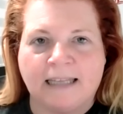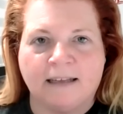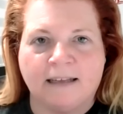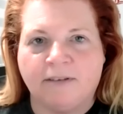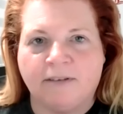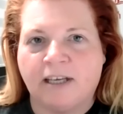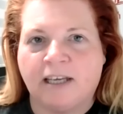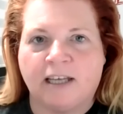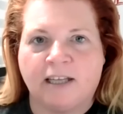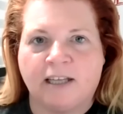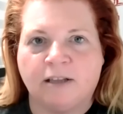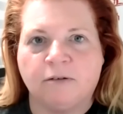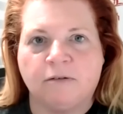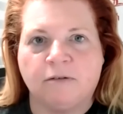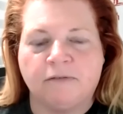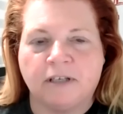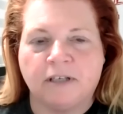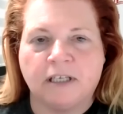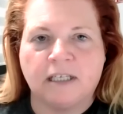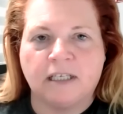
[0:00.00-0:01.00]
living in
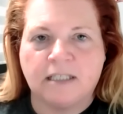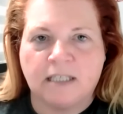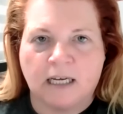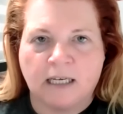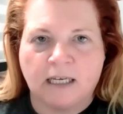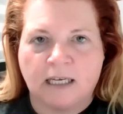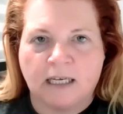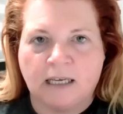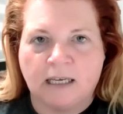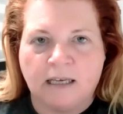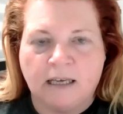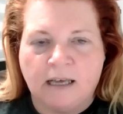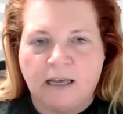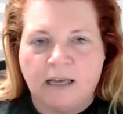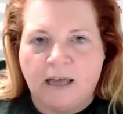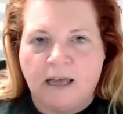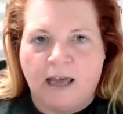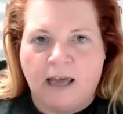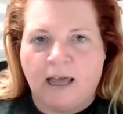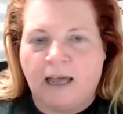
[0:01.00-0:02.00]
Louisville, Kentucky.
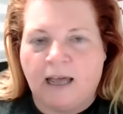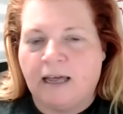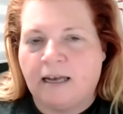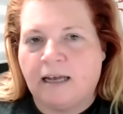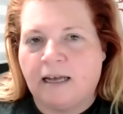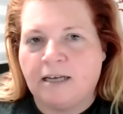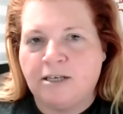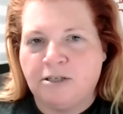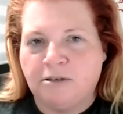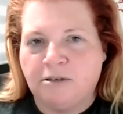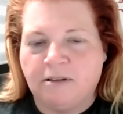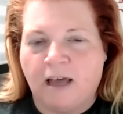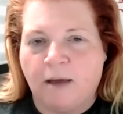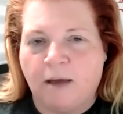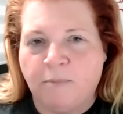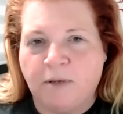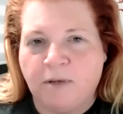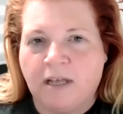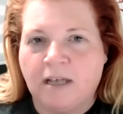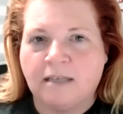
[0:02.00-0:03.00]
And I do
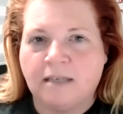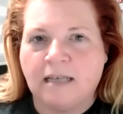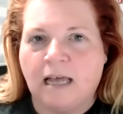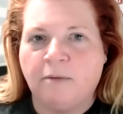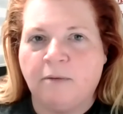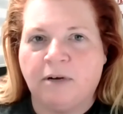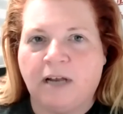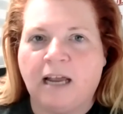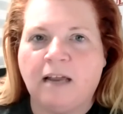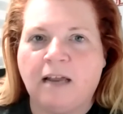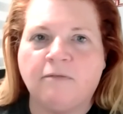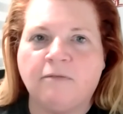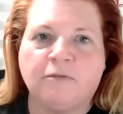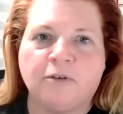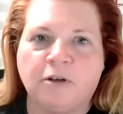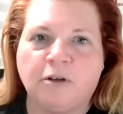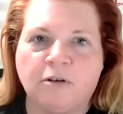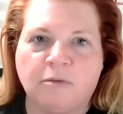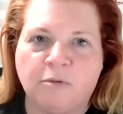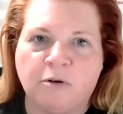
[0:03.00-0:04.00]
that because I would hate for
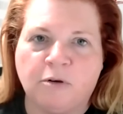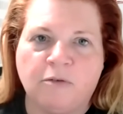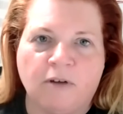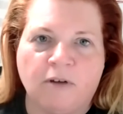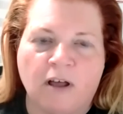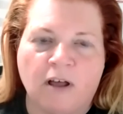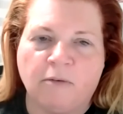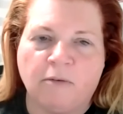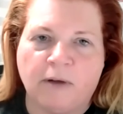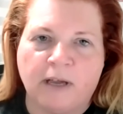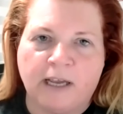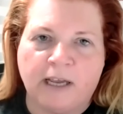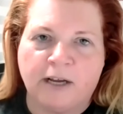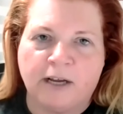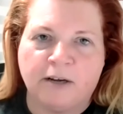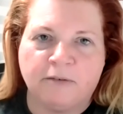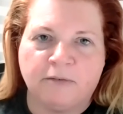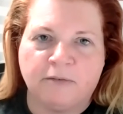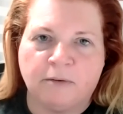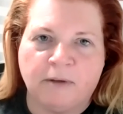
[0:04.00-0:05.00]
you to move all the way
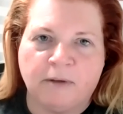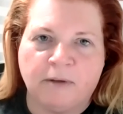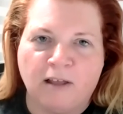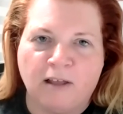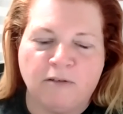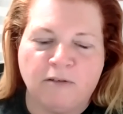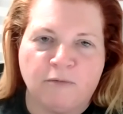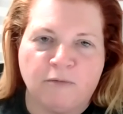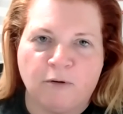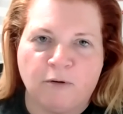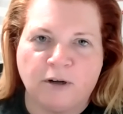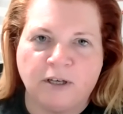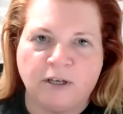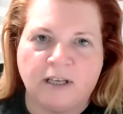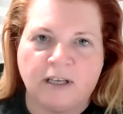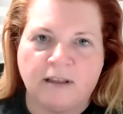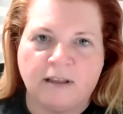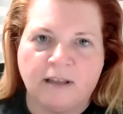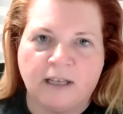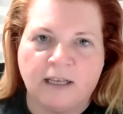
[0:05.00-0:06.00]
here from
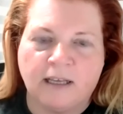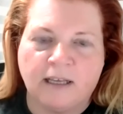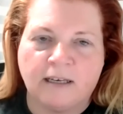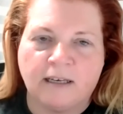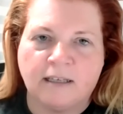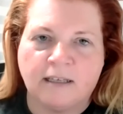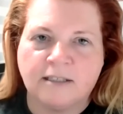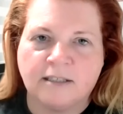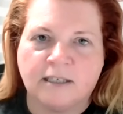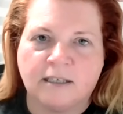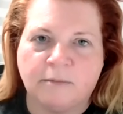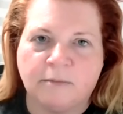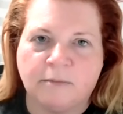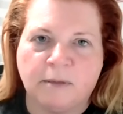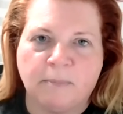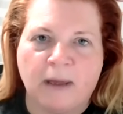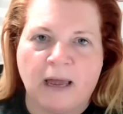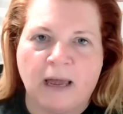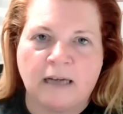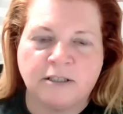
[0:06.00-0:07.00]
California thinking it's going to be
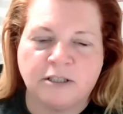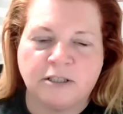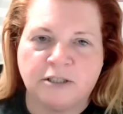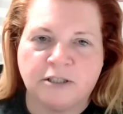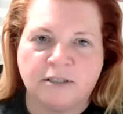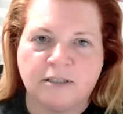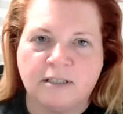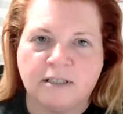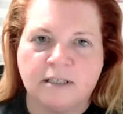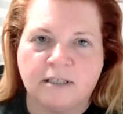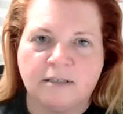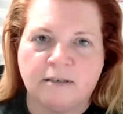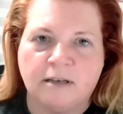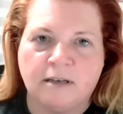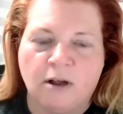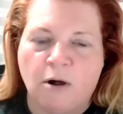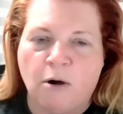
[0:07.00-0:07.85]
pastures and